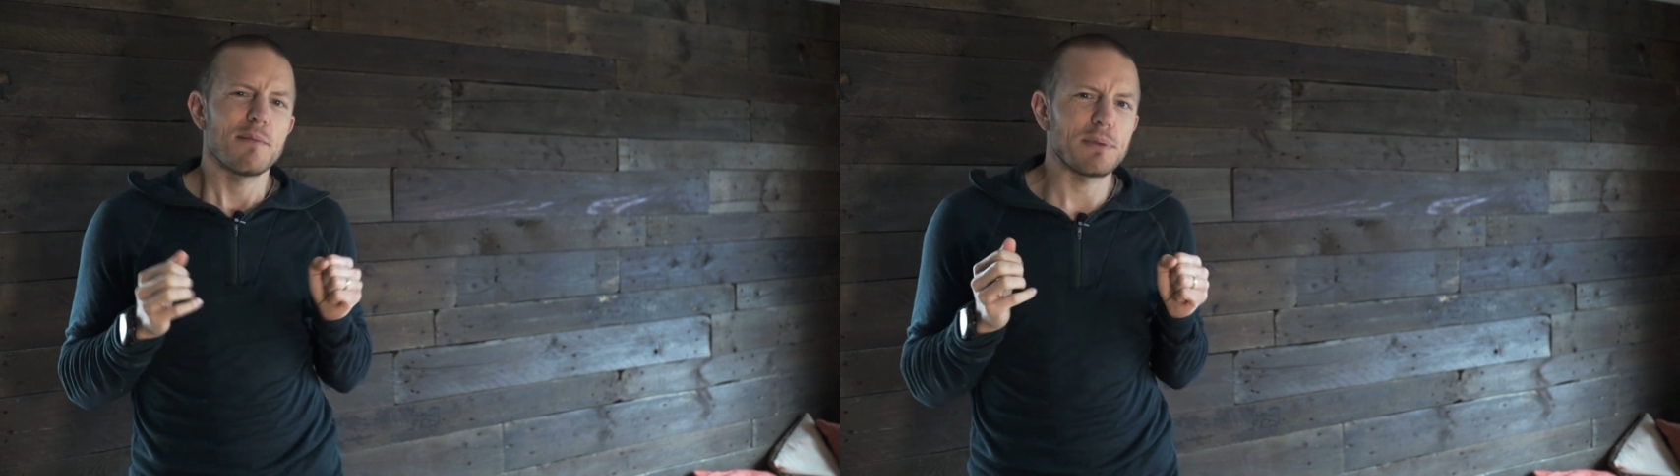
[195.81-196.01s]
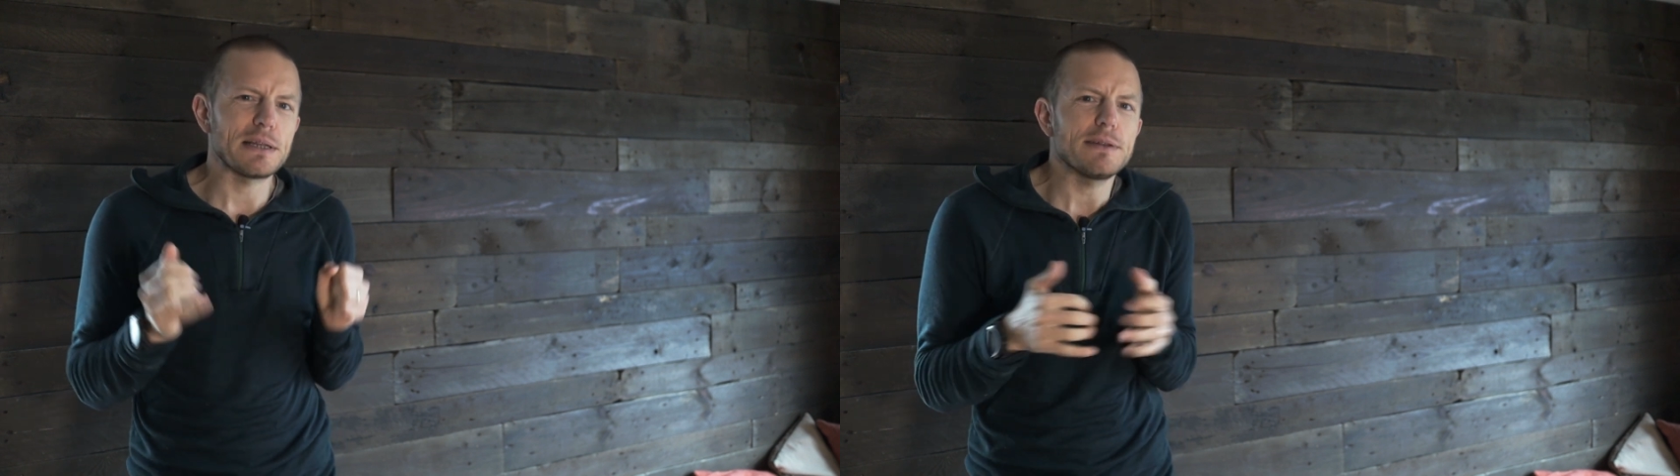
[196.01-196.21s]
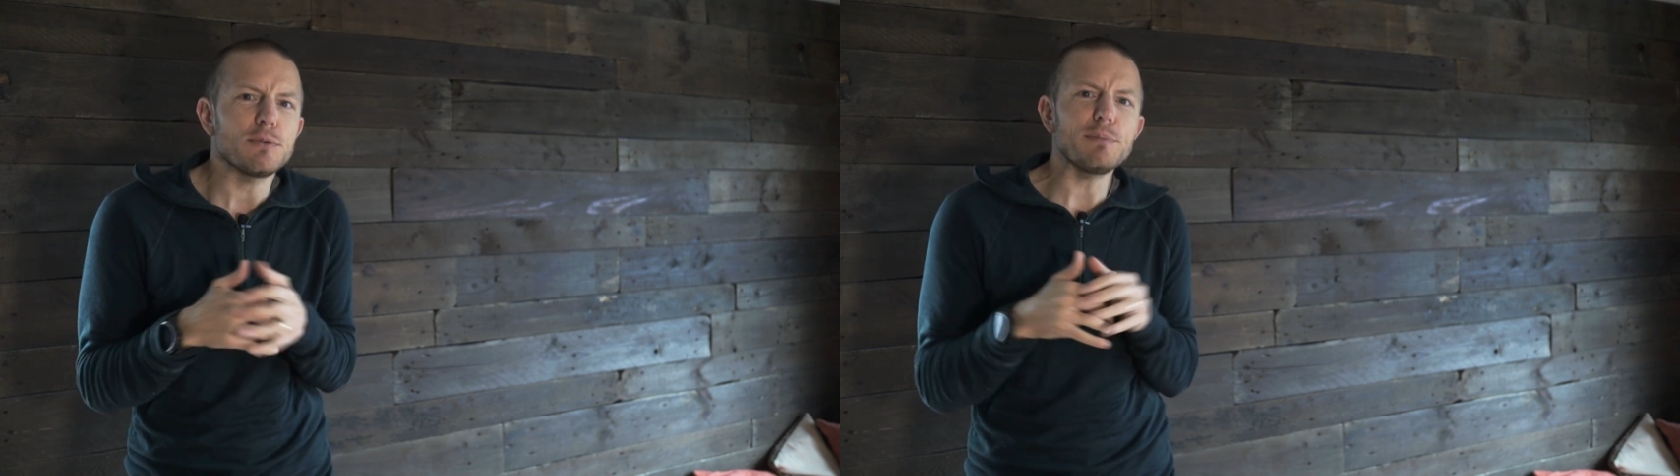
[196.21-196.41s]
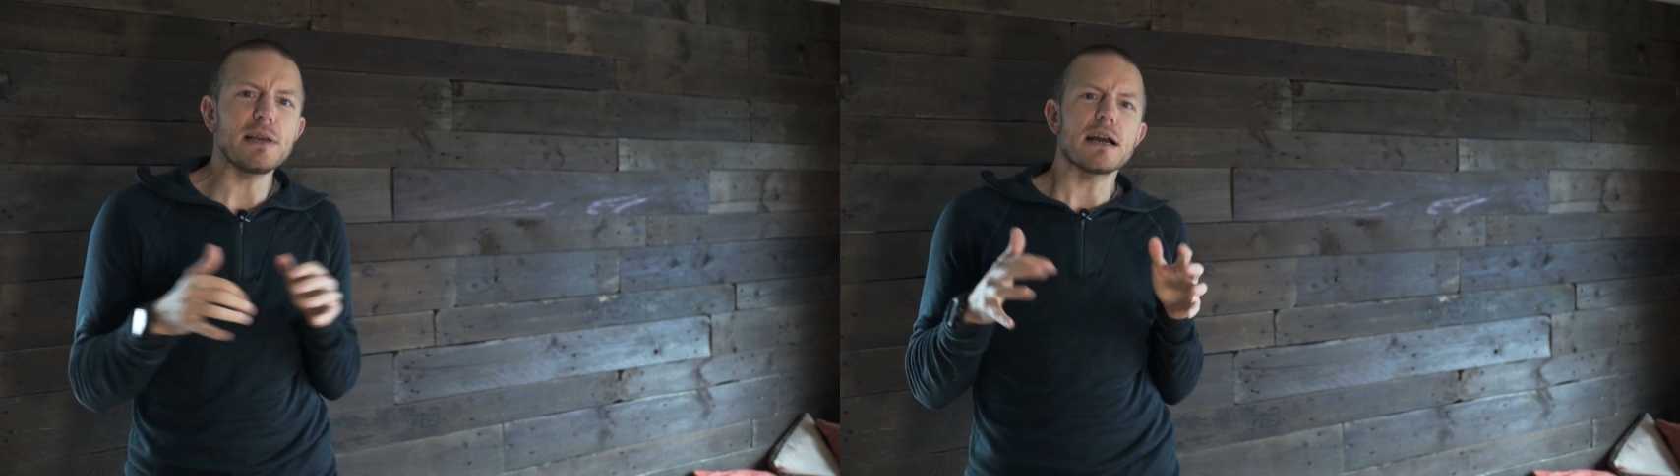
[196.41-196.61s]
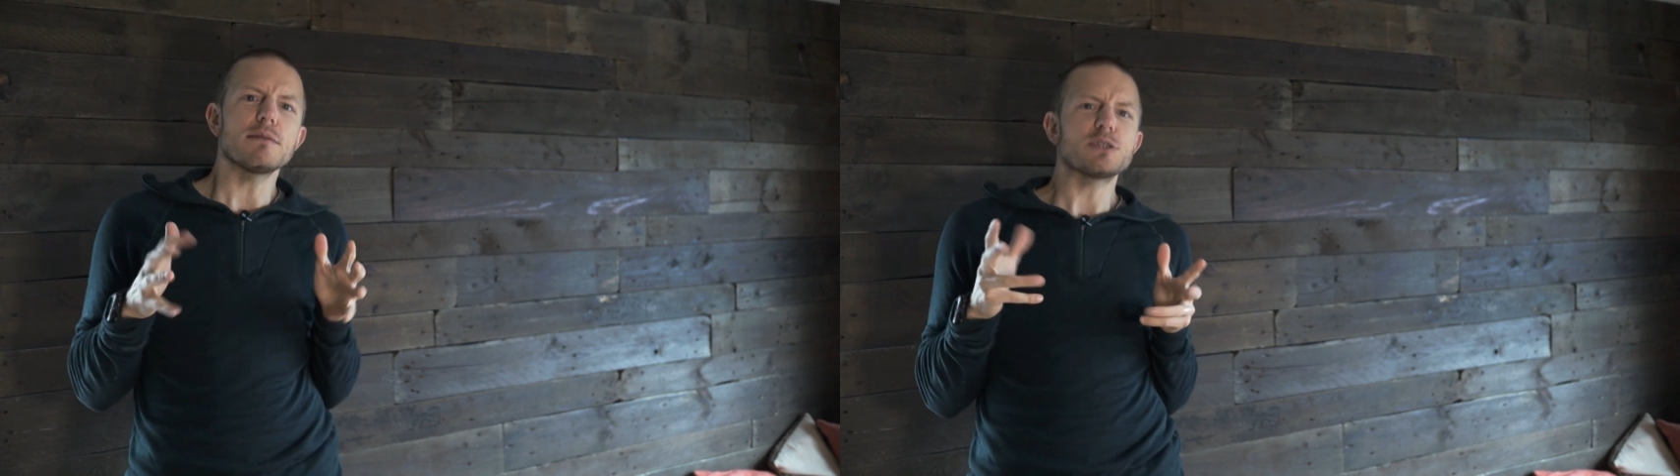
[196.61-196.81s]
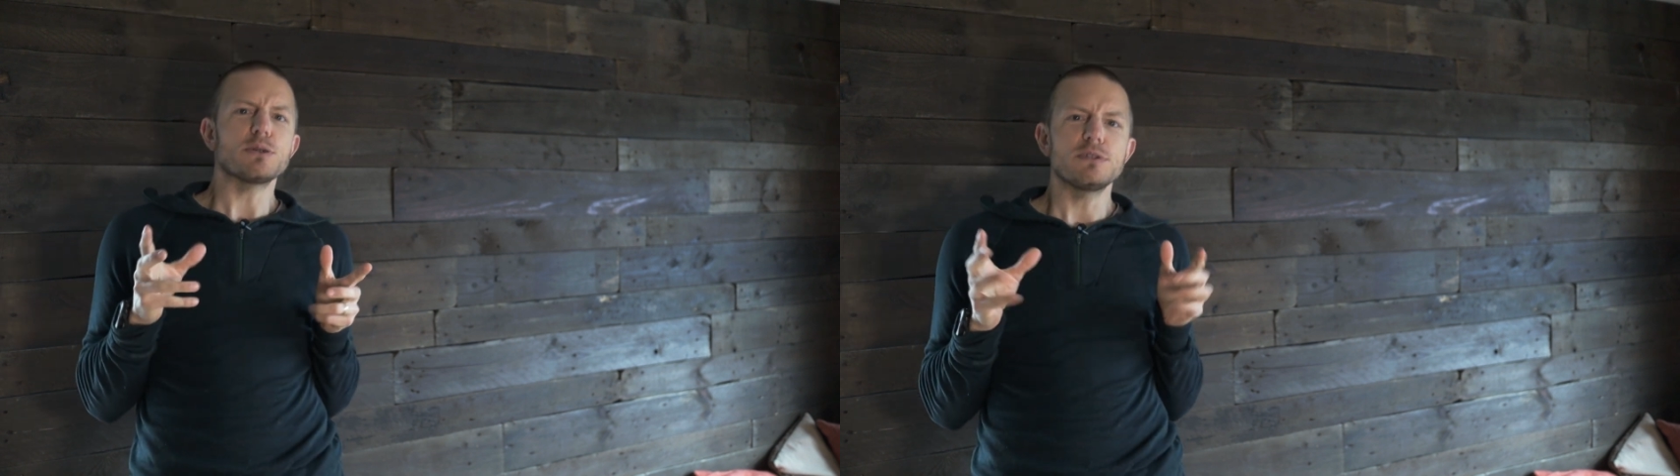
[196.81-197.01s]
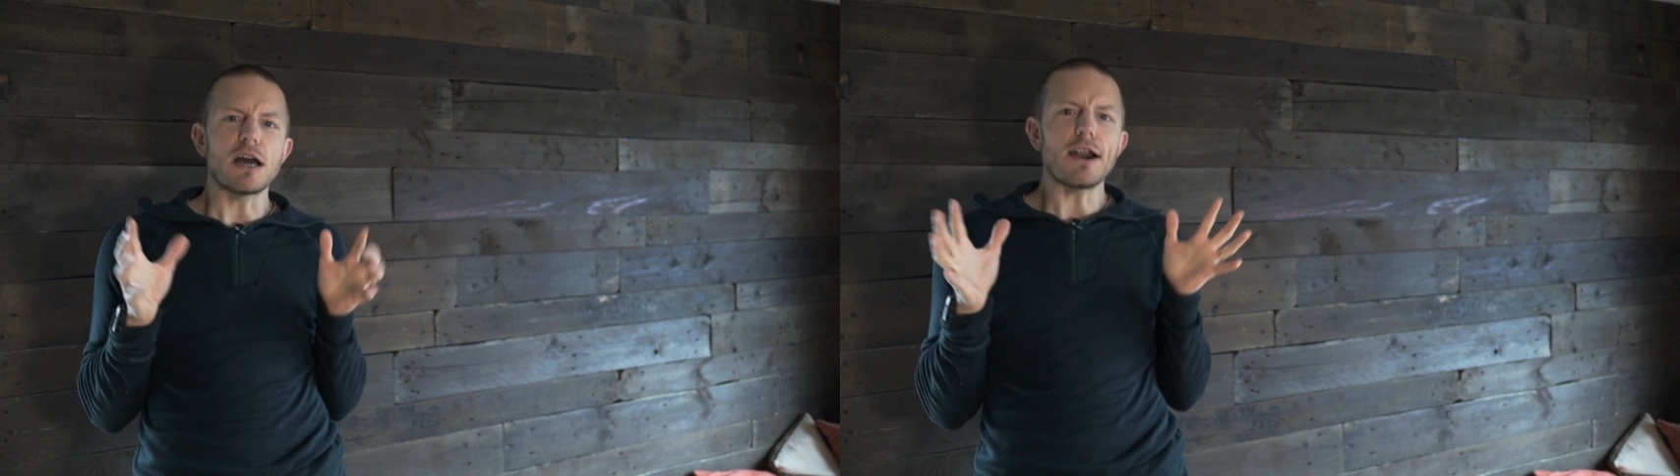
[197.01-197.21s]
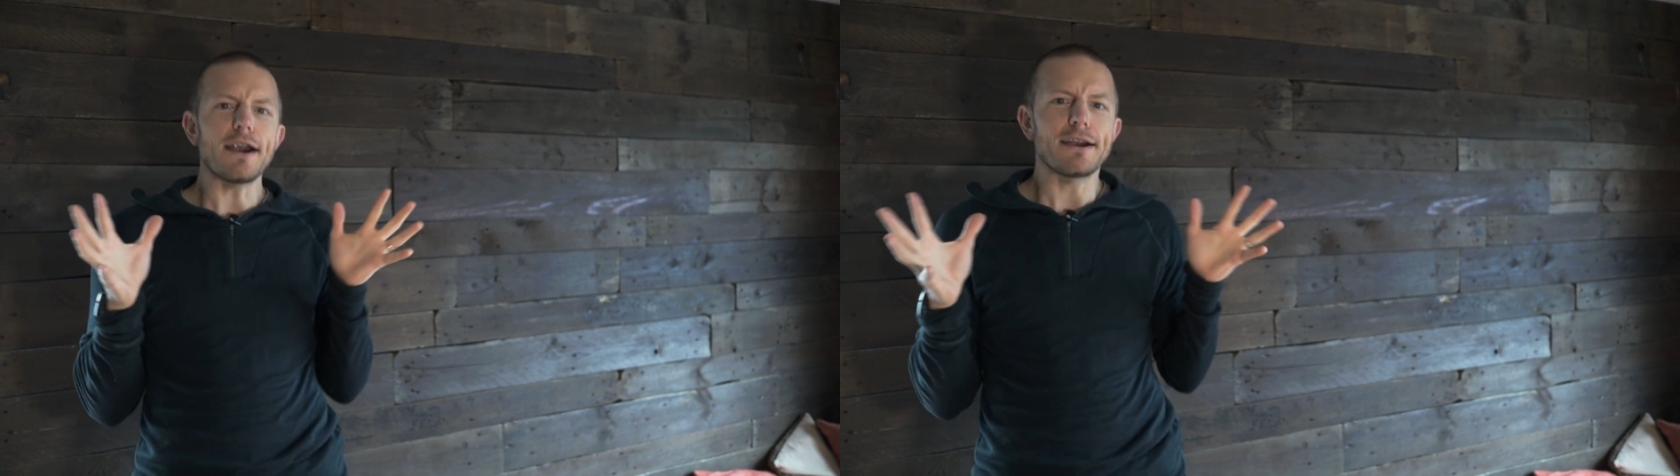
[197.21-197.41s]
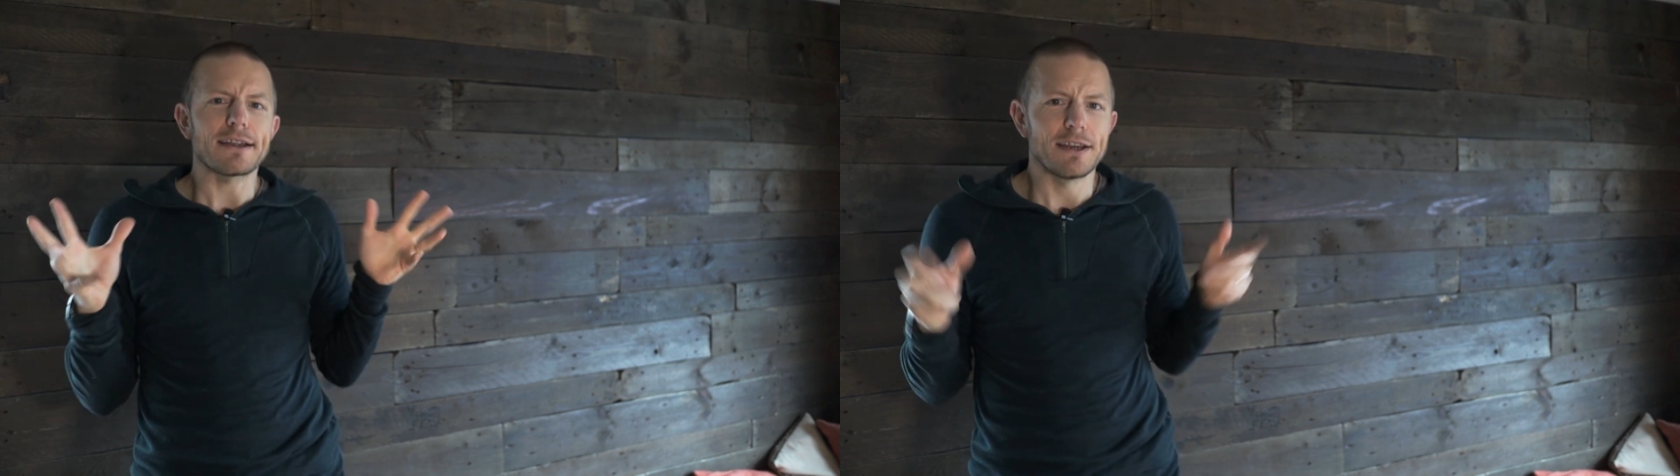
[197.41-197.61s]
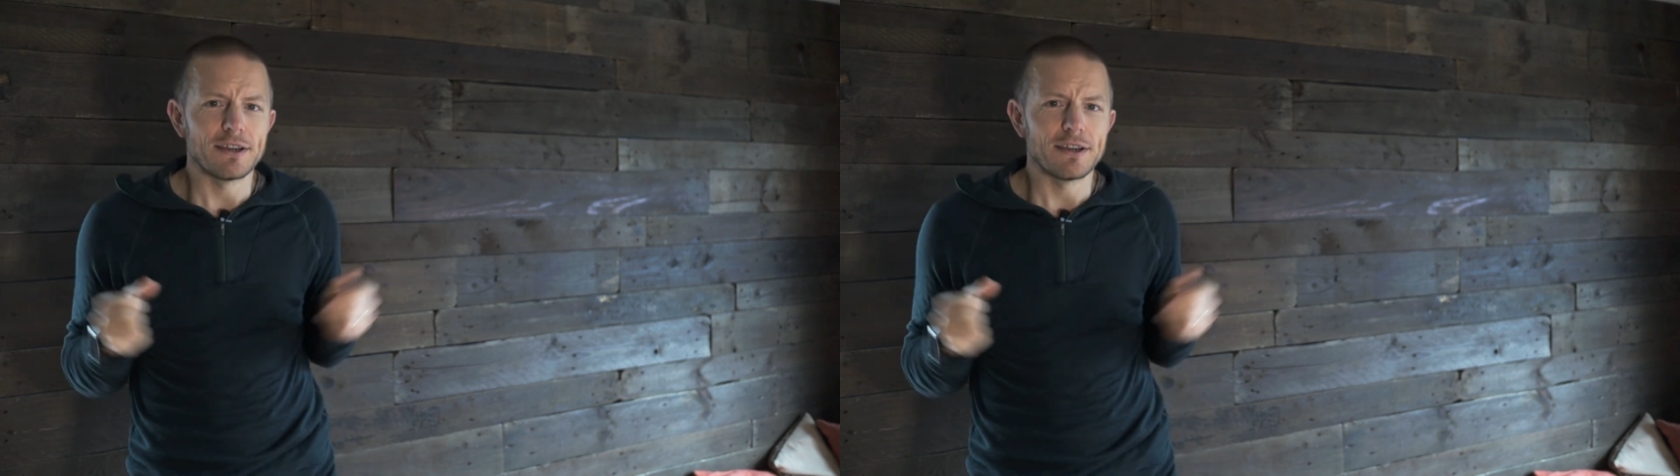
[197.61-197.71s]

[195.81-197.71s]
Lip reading: "But it will become so dark."